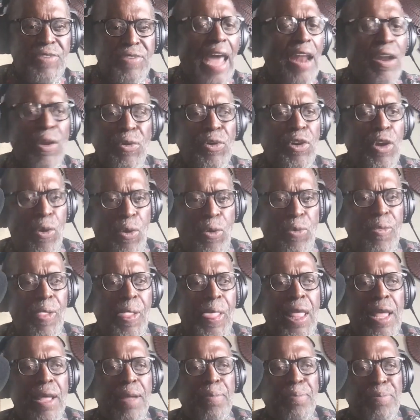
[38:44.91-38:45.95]
So I don't
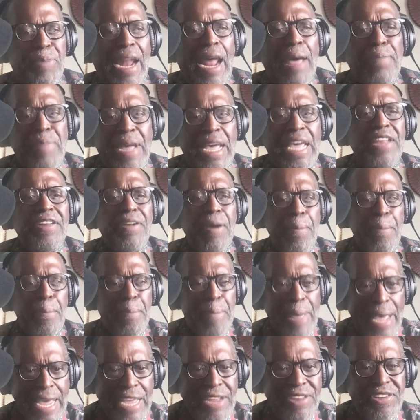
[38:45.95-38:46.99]
know. But I made a
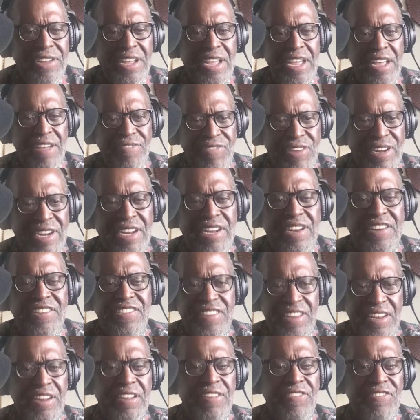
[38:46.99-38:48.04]
major effort in
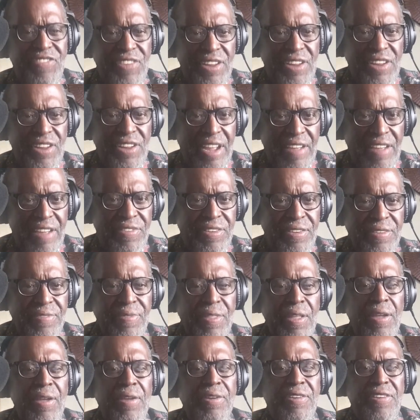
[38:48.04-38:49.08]
the city of Philadelphia